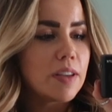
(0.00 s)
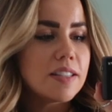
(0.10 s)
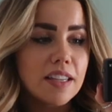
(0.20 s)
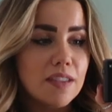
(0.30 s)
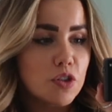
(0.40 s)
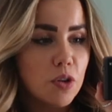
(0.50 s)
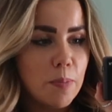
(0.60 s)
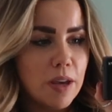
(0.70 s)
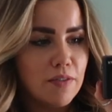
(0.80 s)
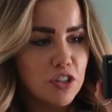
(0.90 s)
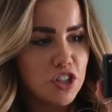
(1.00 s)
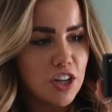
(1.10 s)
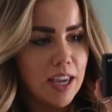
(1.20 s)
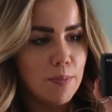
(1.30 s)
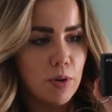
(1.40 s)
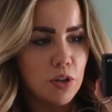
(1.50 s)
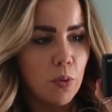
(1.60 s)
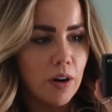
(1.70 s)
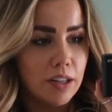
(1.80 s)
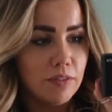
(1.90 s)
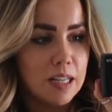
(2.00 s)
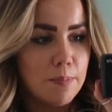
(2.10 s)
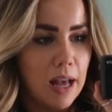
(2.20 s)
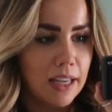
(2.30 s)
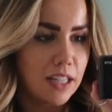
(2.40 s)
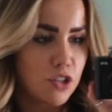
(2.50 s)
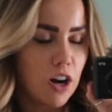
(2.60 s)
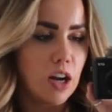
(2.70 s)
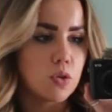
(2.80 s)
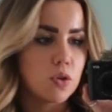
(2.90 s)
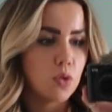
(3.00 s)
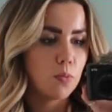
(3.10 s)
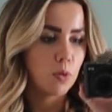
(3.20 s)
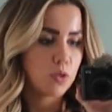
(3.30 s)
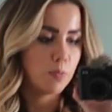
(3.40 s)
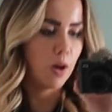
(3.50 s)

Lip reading: Because it gives you a bit of a shape when you're wearing really baggy trousers or bottom